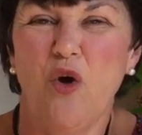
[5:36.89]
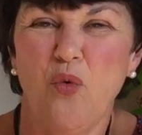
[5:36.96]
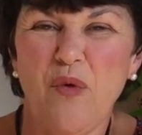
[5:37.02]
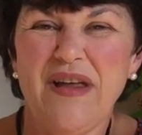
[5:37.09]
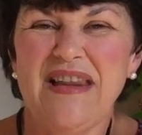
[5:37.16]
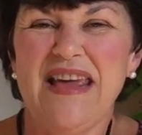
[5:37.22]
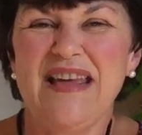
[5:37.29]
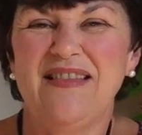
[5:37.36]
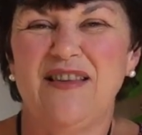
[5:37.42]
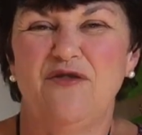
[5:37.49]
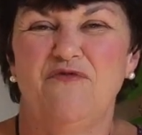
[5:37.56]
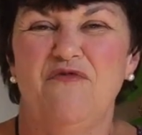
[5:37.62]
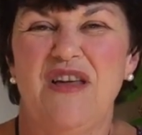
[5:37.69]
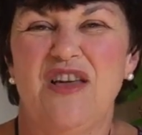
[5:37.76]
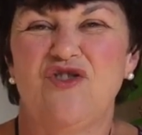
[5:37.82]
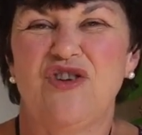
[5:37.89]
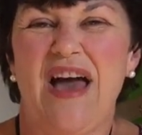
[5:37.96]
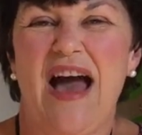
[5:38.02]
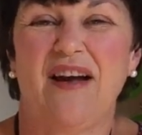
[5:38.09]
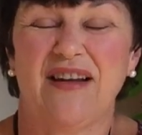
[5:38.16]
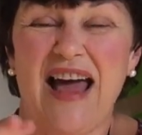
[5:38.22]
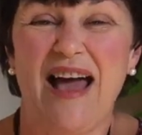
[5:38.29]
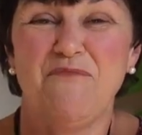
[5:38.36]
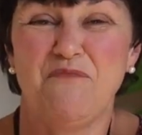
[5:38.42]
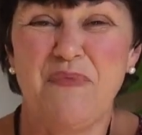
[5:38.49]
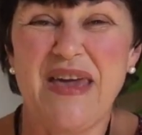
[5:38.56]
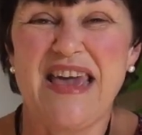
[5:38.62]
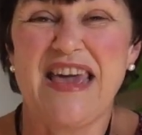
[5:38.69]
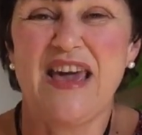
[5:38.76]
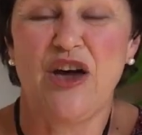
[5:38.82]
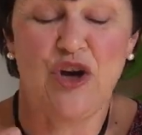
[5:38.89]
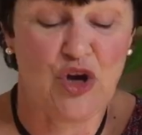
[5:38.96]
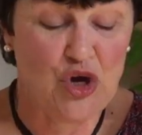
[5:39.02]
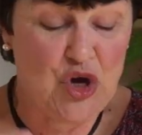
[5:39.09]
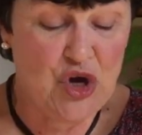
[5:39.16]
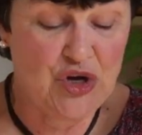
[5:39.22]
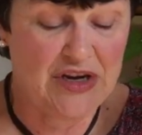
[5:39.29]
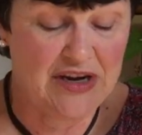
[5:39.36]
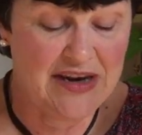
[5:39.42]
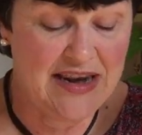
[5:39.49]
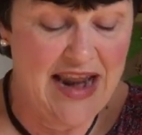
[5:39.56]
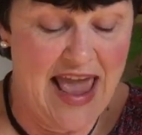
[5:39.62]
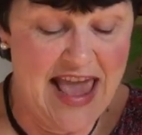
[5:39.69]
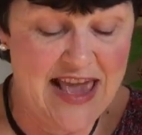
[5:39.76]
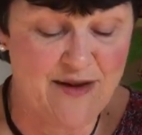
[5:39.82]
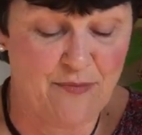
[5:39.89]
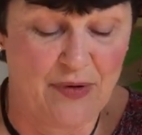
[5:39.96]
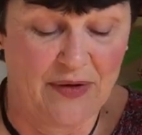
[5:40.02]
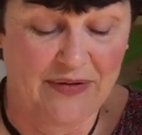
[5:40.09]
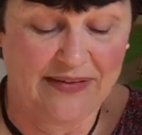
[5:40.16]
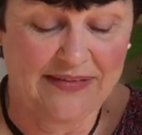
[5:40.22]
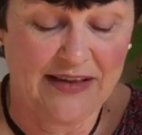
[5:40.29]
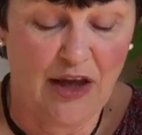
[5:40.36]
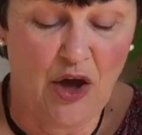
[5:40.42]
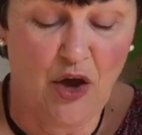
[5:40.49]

we need to reach out and be good neighbours.